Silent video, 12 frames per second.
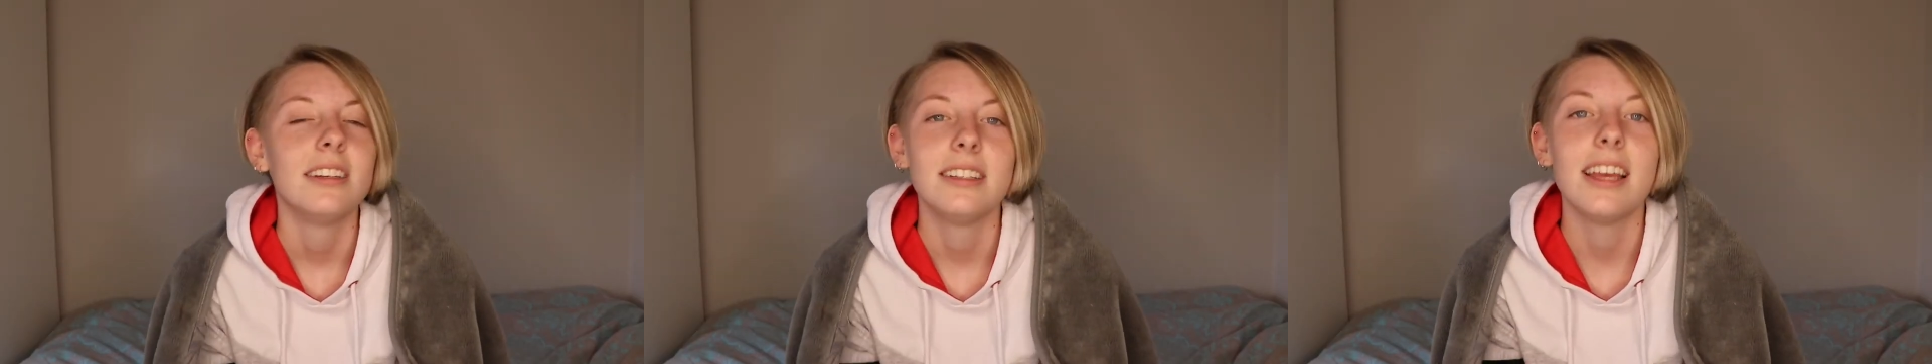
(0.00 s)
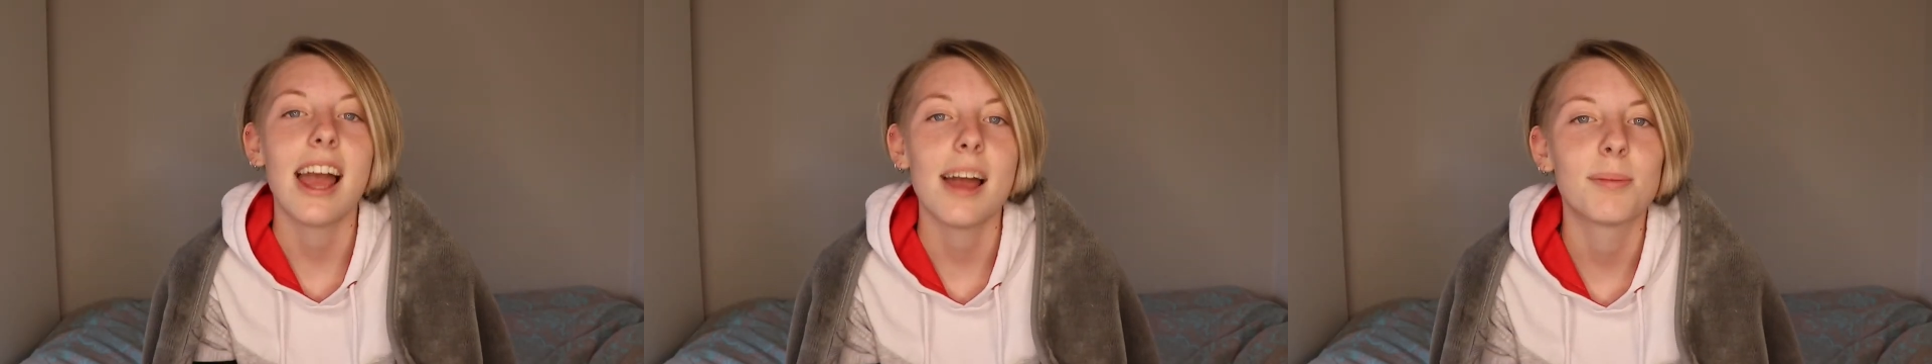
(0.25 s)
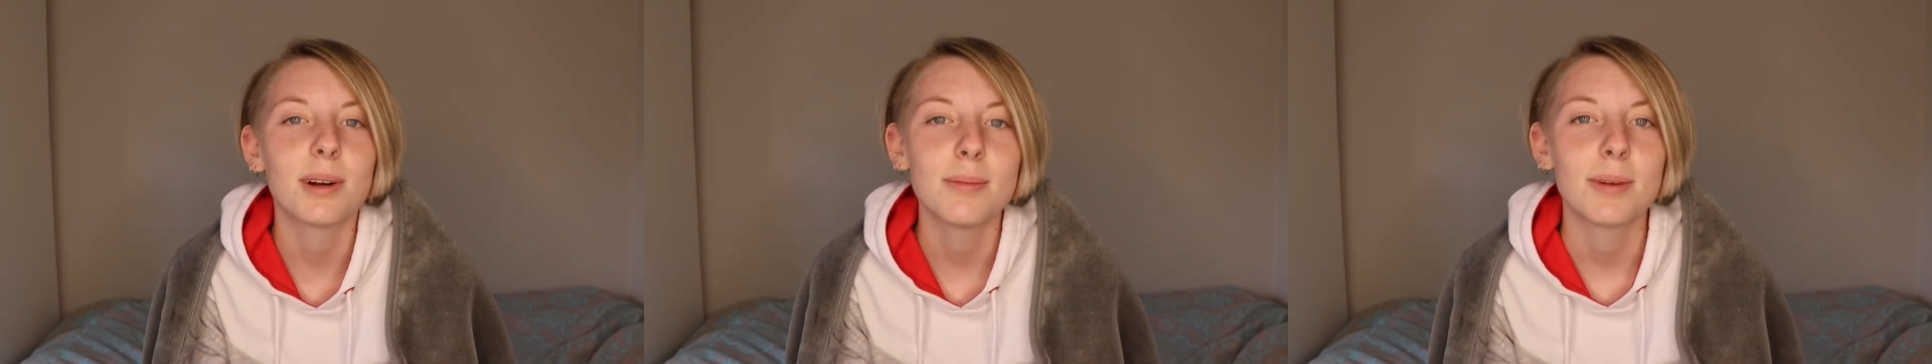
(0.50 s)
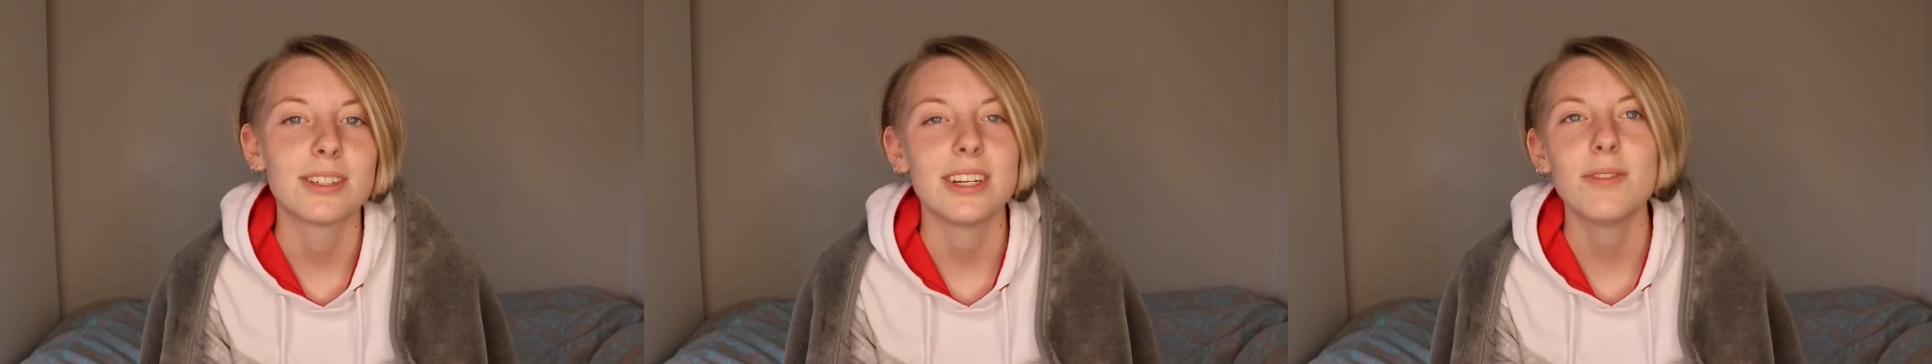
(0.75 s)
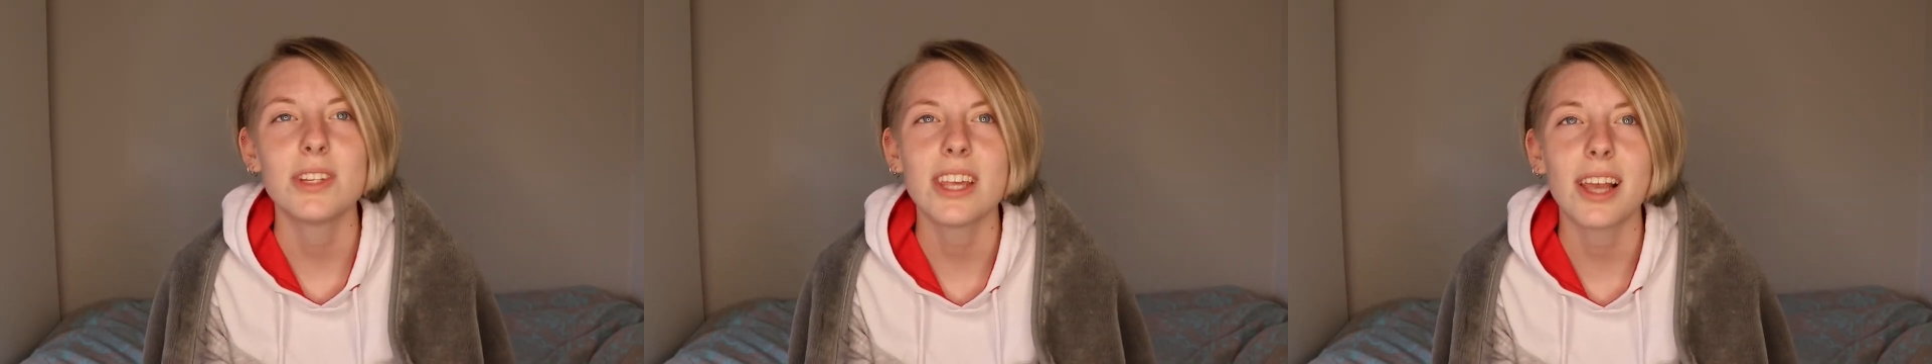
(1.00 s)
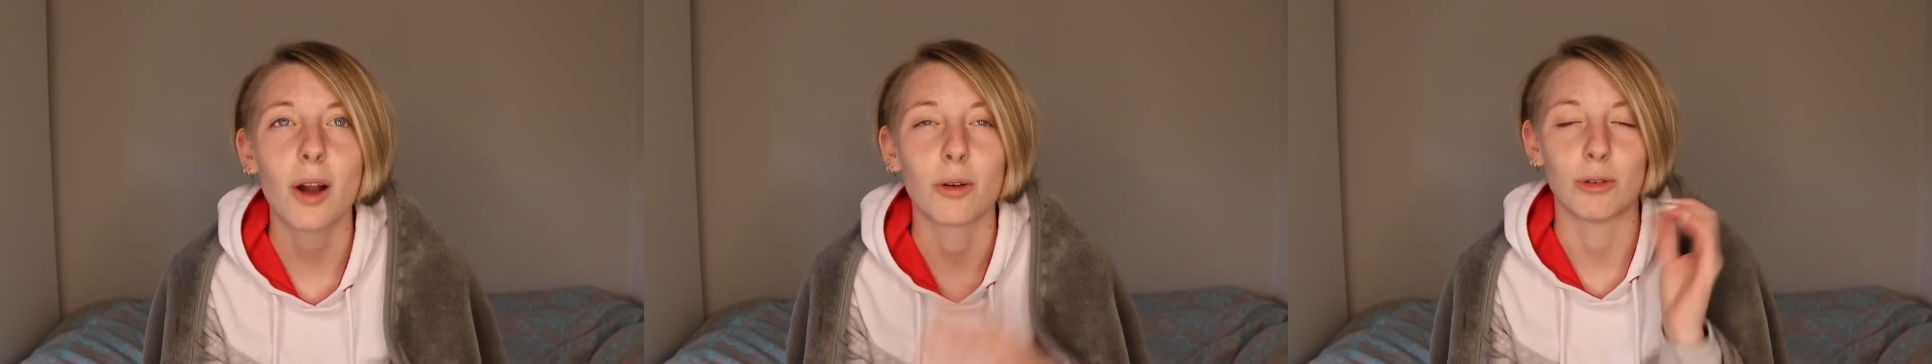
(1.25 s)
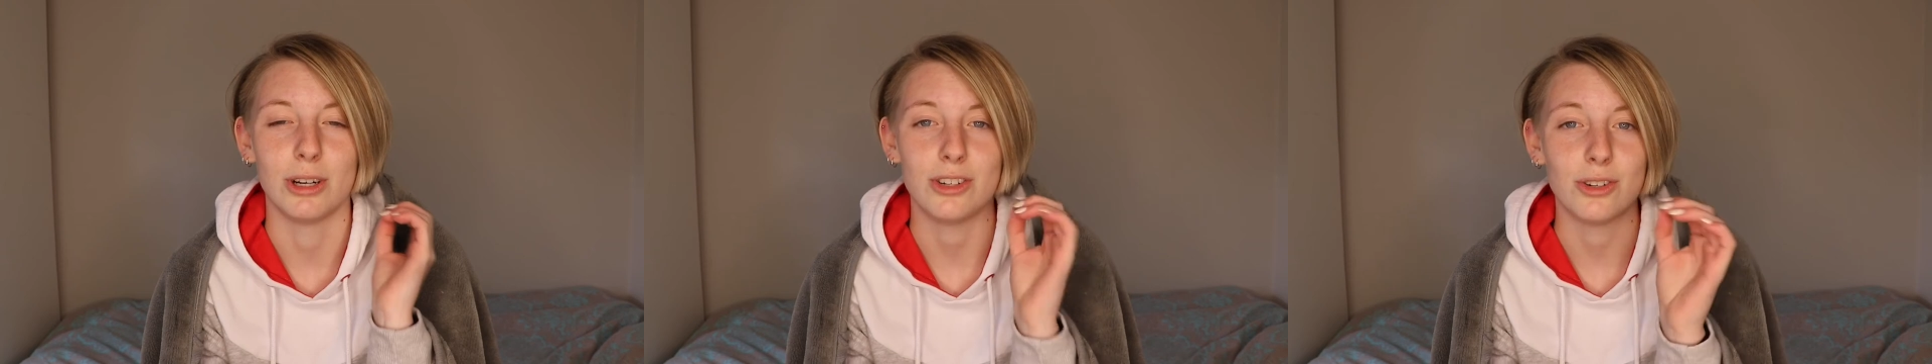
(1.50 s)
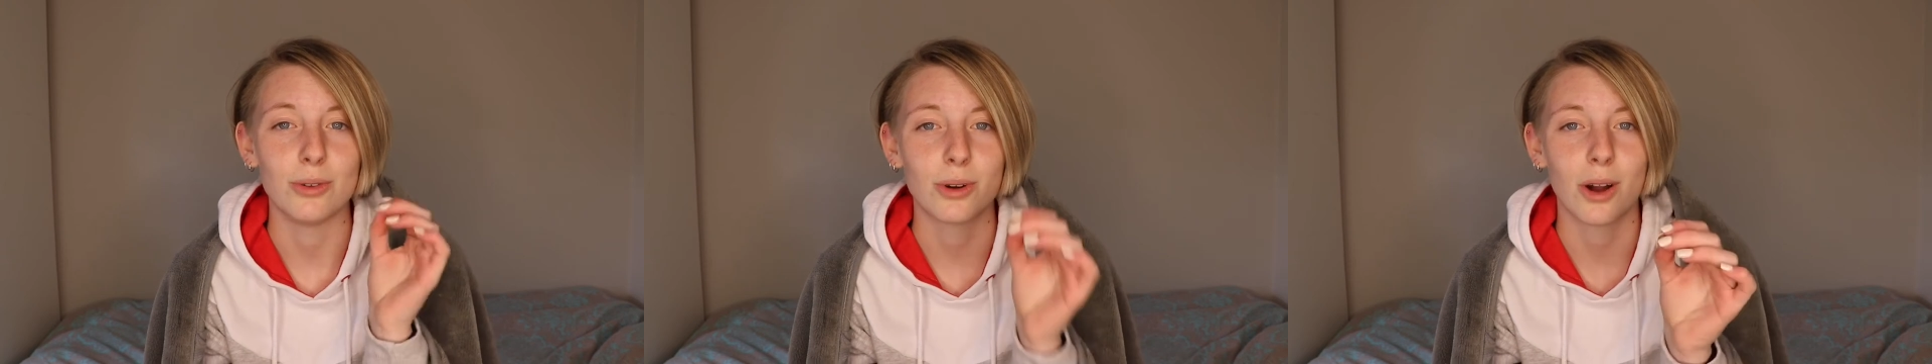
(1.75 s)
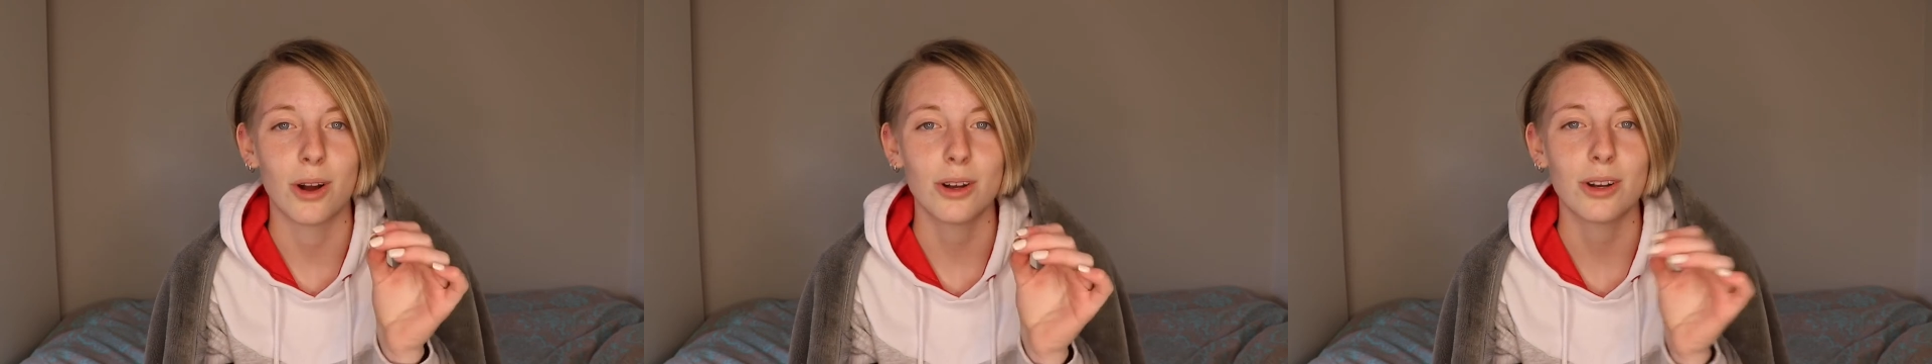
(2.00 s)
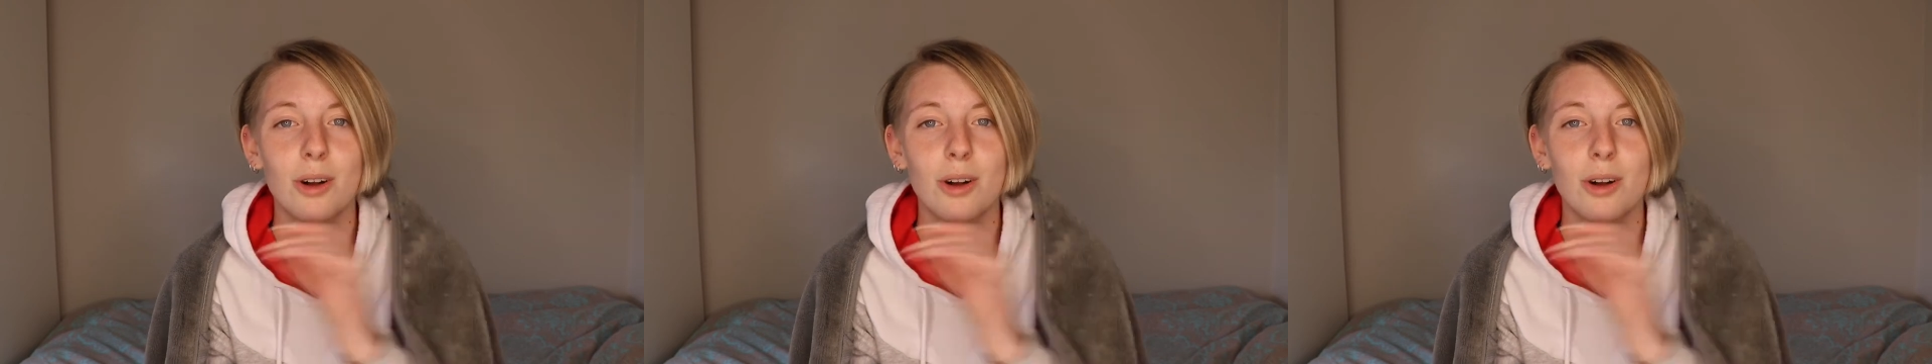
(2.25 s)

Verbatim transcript: Yeah, pretty much. If it's like original Coke,